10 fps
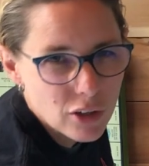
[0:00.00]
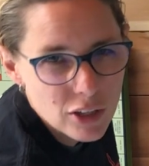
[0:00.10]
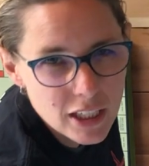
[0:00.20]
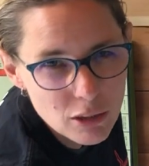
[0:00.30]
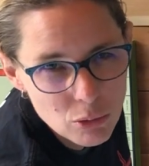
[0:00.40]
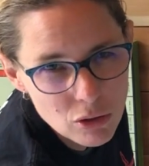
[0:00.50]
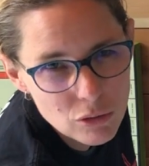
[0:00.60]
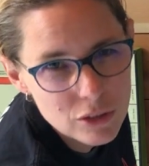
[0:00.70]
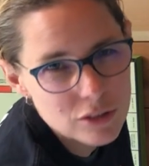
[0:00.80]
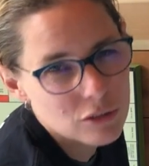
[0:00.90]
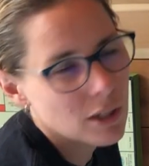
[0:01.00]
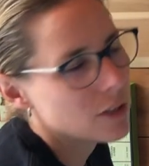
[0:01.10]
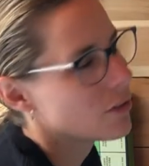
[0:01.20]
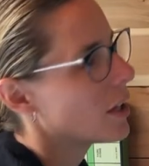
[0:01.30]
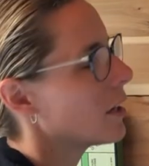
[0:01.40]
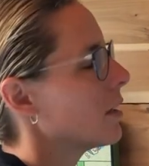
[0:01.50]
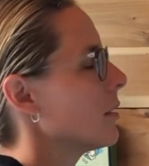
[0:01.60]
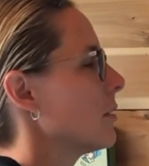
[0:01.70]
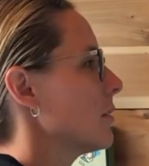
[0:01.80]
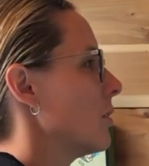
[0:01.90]
than or equal, or is it greater than
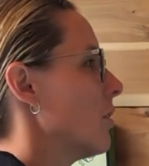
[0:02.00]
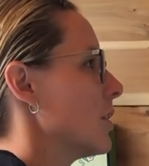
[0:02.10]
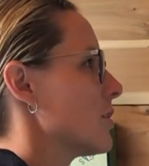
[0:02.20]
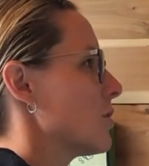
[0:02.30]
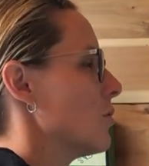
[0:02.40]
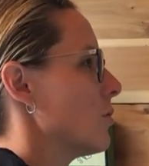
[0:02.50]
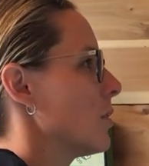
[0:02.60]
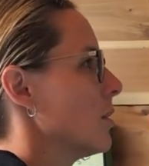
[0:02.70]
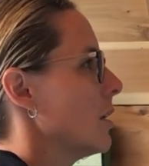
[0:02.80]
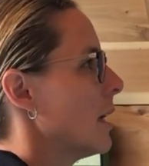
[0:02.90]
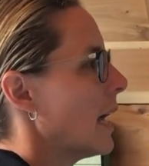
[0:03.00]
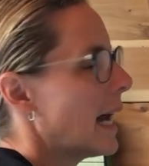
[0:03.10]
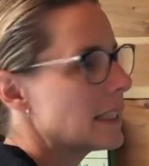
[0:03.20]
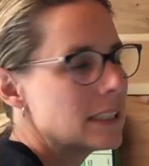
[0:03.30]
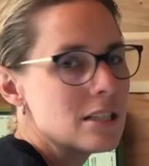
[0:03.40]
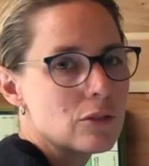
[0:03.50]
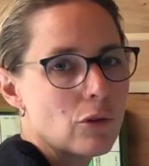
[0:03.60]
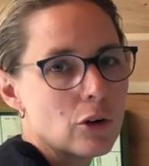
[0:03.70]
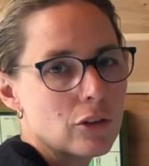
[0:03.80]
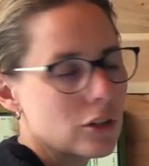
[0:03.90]
on its own? At least
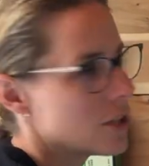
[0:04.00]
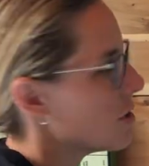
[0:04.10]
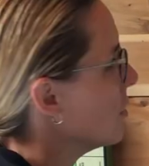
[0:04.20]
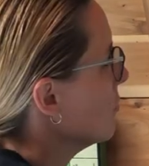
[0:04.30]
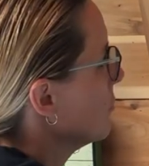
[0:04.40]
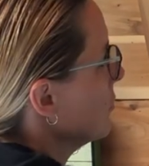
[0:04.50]
432.